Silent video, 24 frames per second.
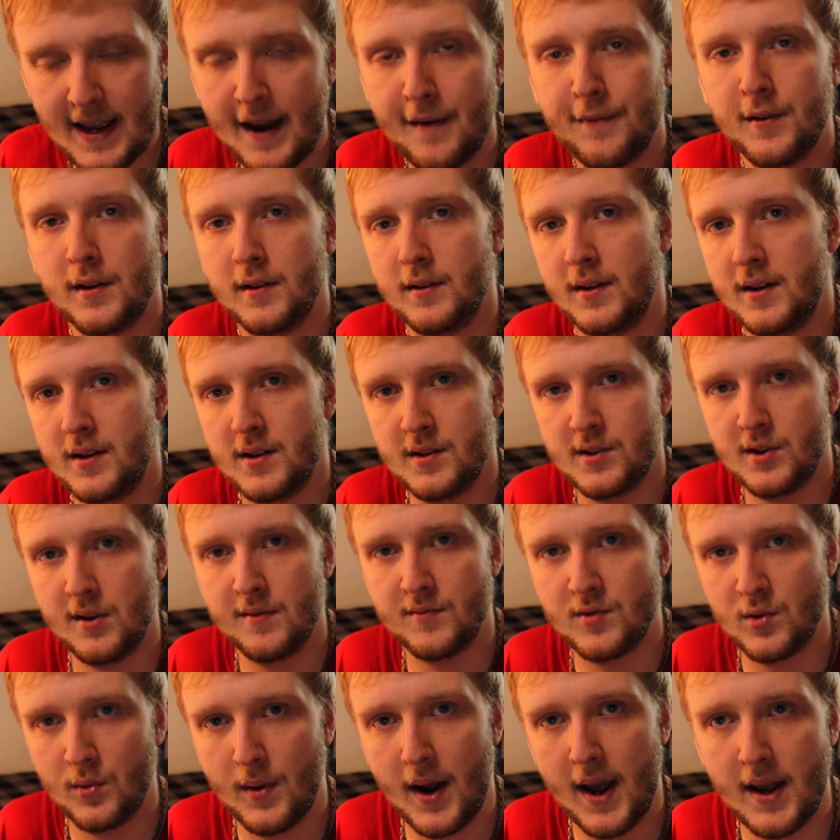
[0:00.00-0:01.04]
definitely
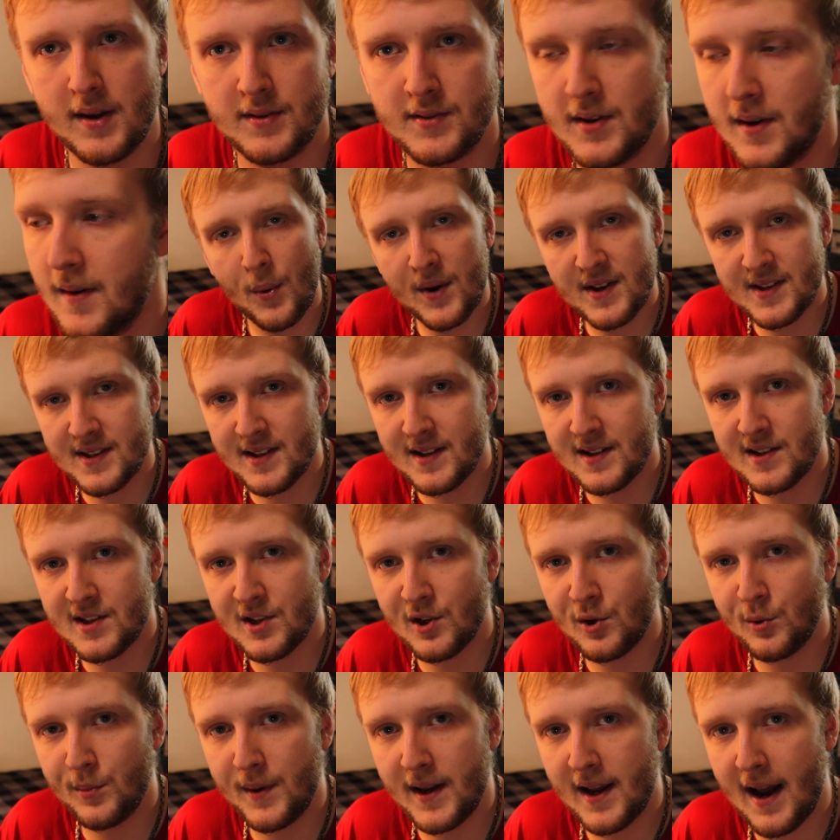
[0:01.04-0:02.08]
deserves a raise. It wasn't
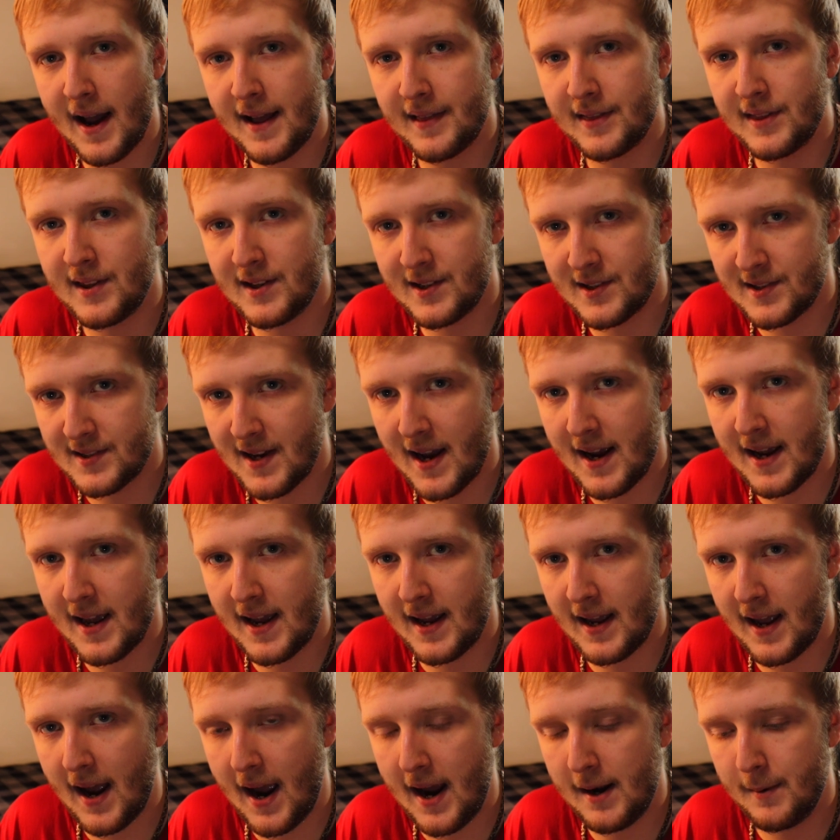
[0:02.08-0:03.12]
until we got the
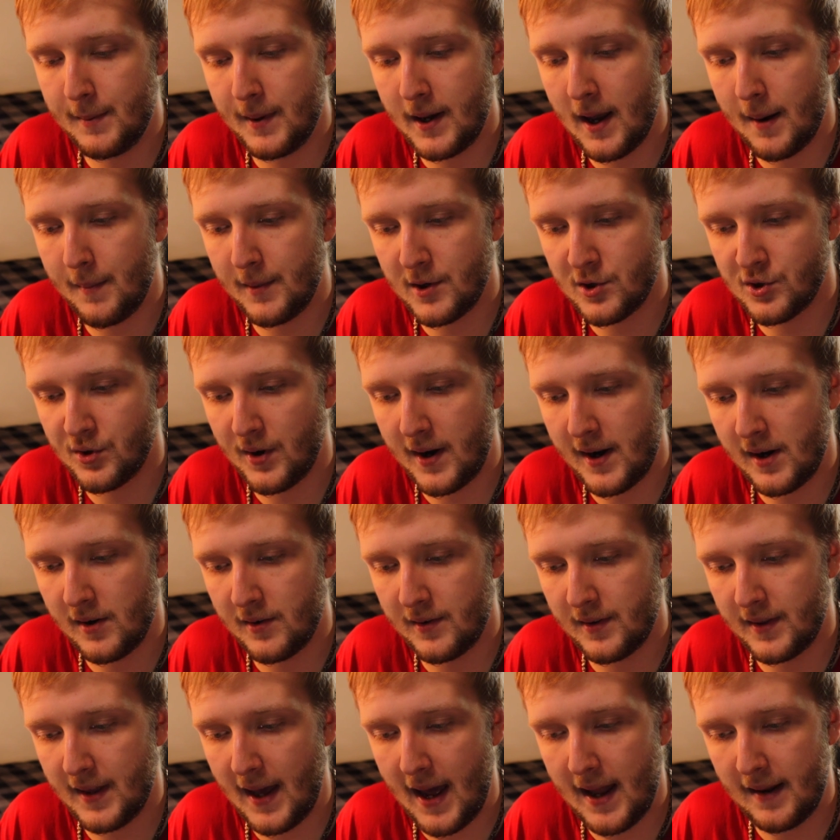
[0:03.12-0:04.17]
second guy to become our trainer
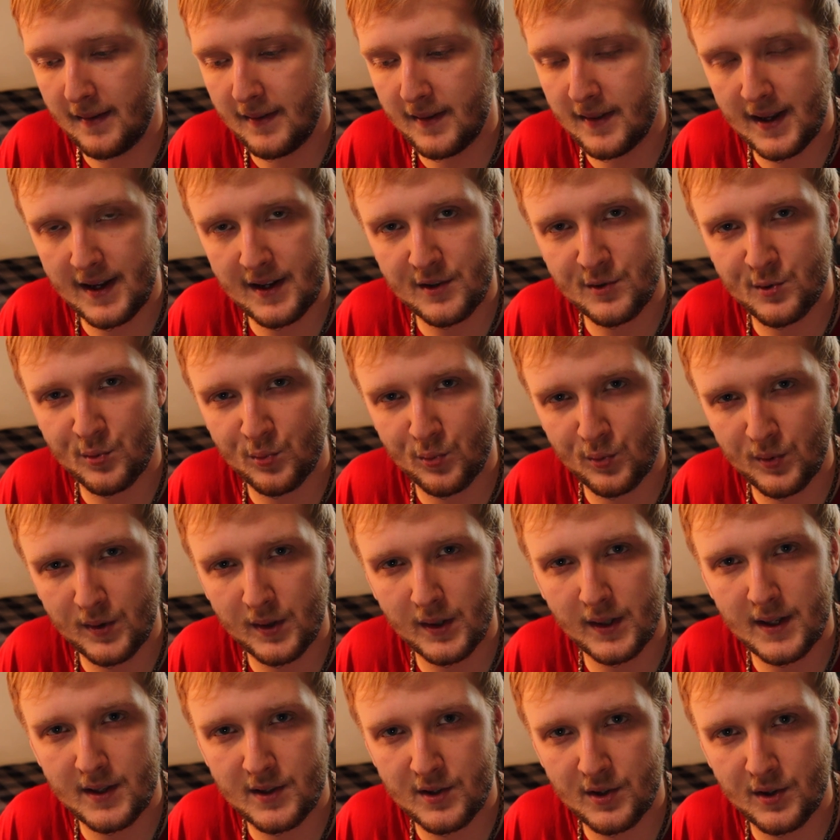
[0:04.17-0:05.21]
that things
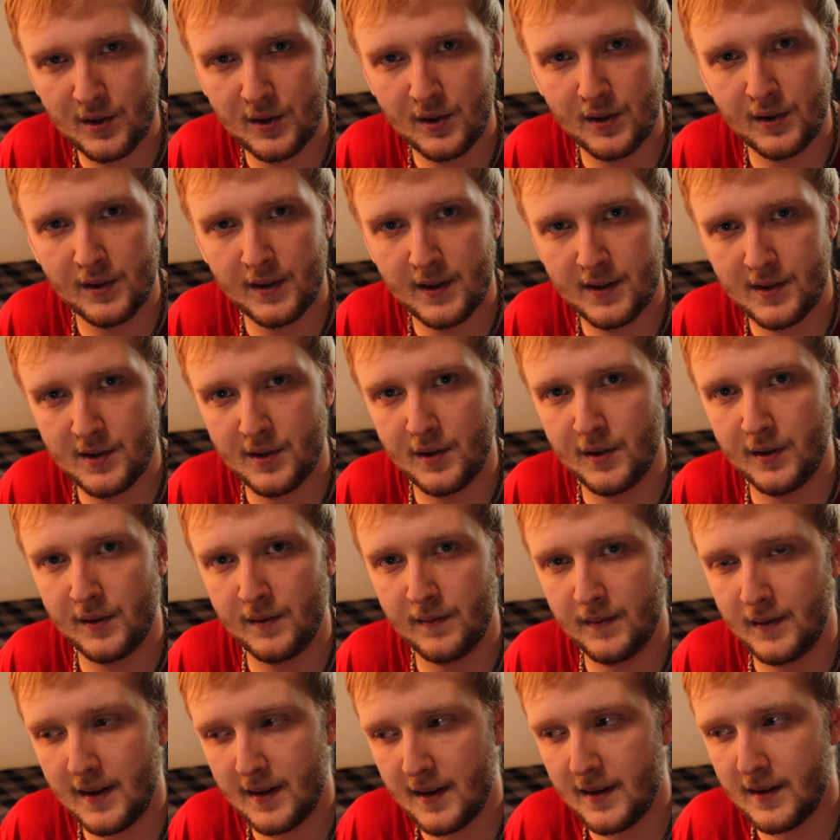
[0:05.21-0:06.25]
really turned
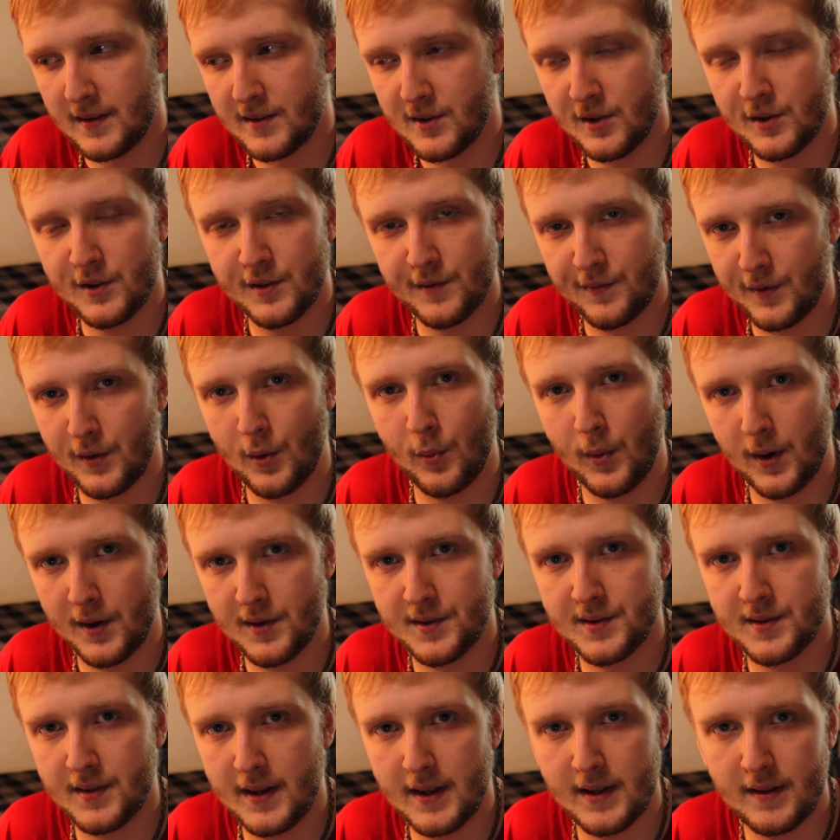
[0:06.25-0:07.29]
for the
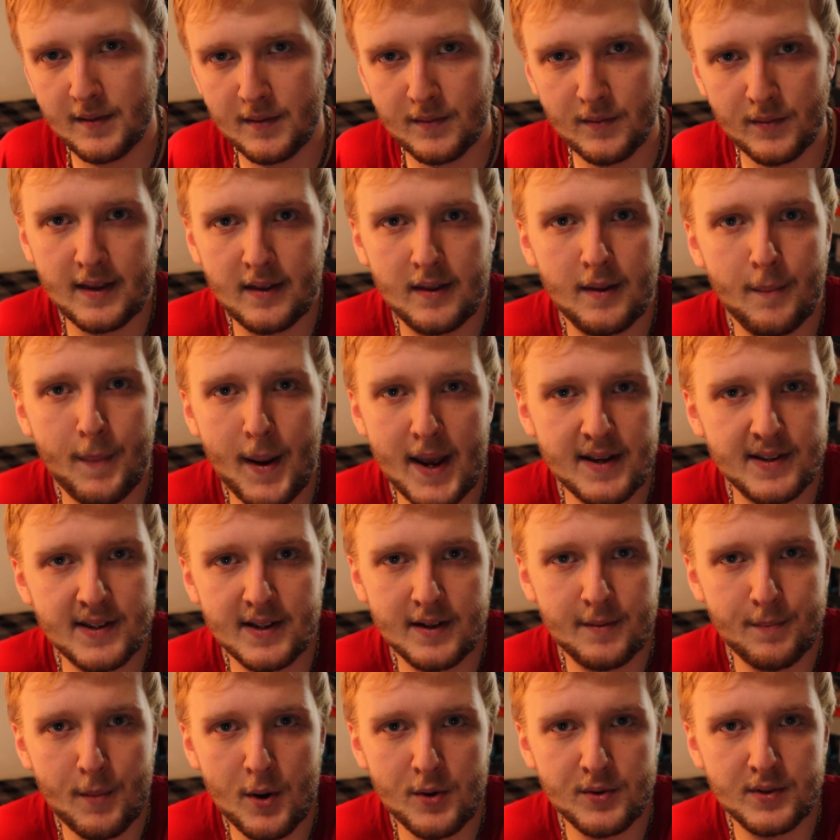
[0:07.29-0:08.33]
worst. The
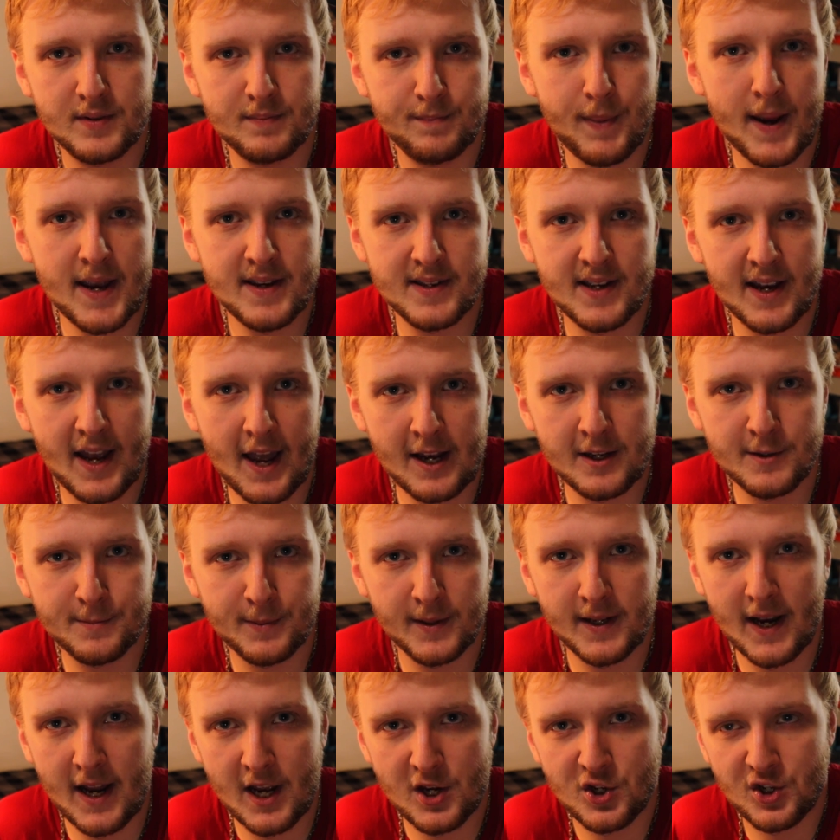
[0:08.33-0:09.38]
most basic
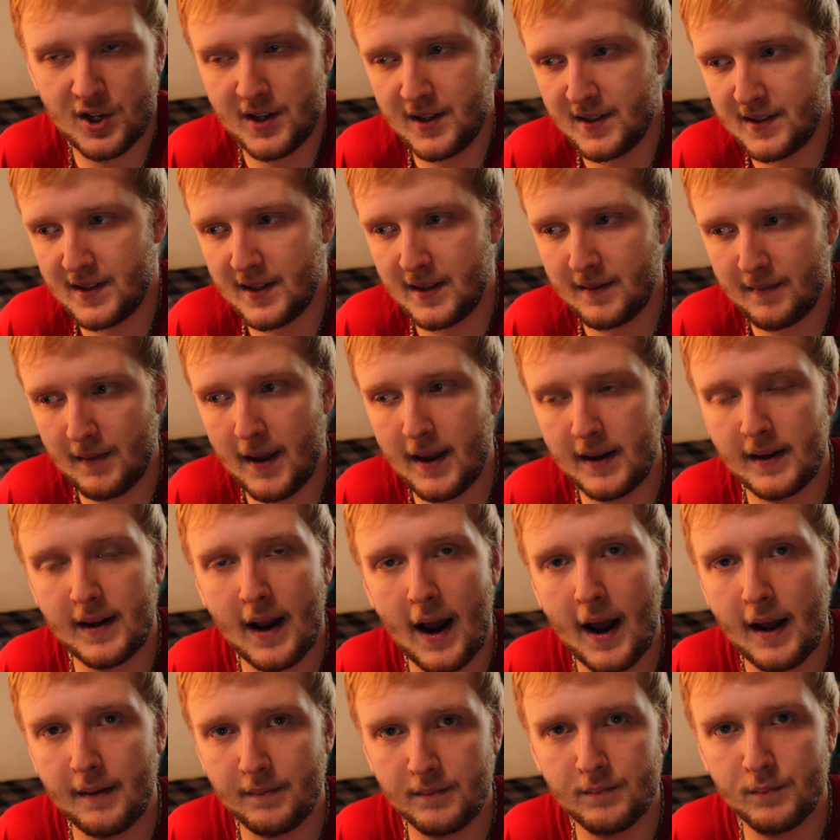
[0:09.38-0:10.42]
explanation is that it
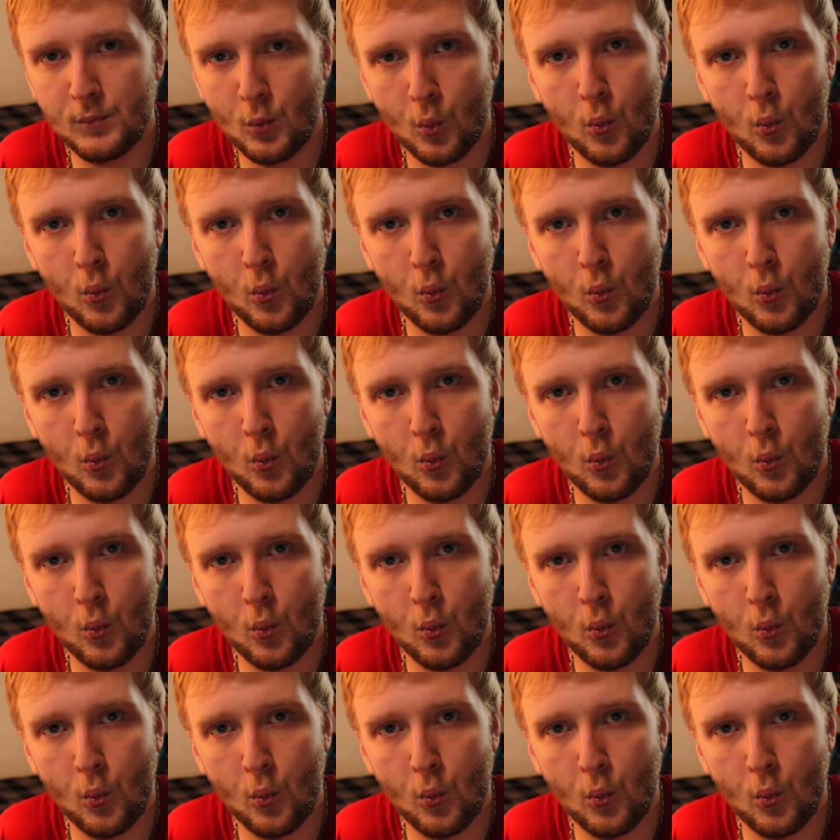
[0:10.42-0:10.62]
got